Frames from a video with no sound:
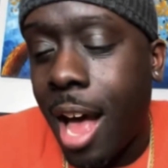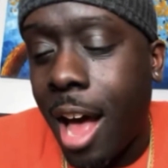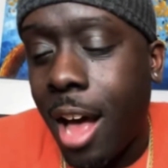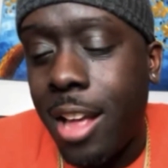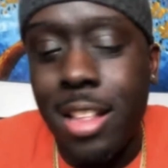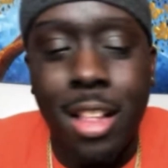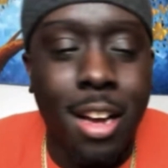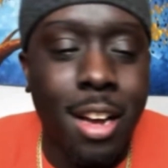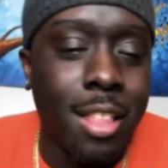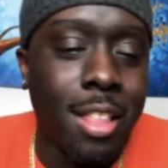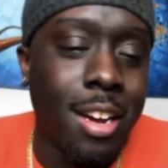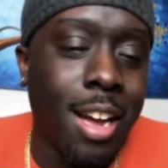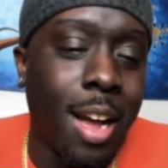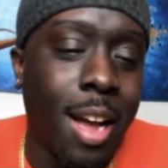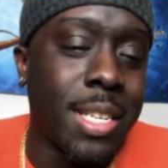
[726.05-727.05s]
Look.
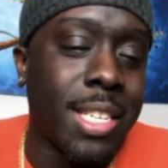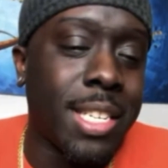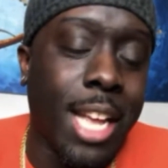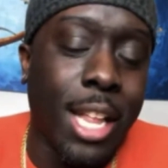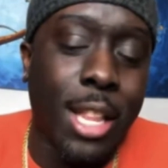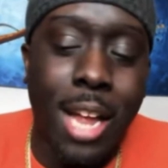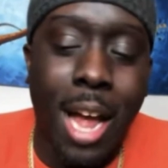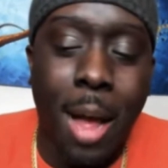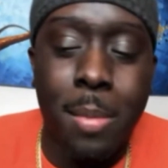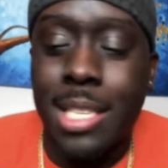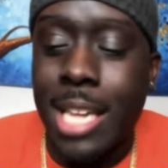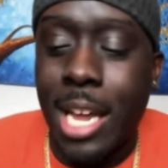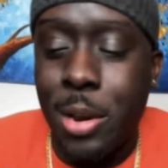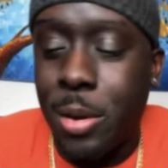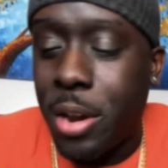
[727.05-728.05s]
I'm just
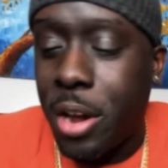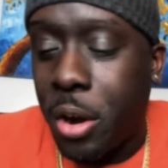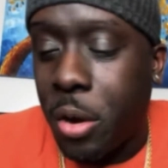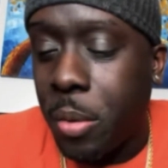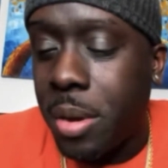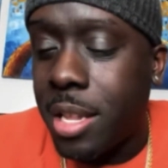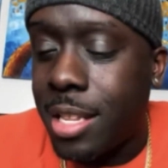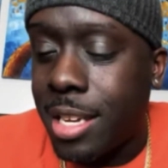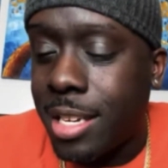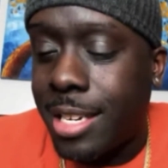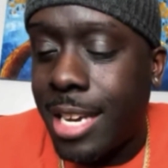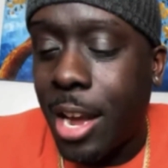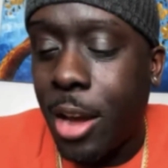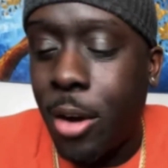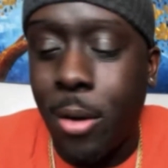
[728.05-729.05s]
letting you know, this
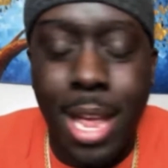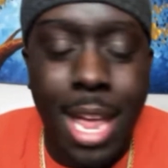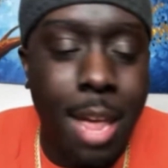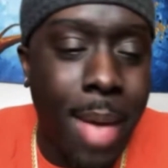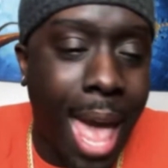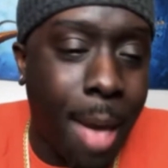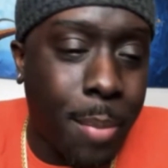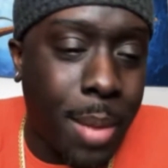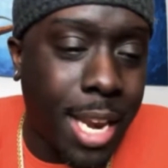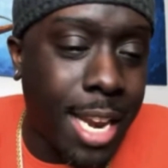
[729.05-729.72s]
shit gonna keep happening.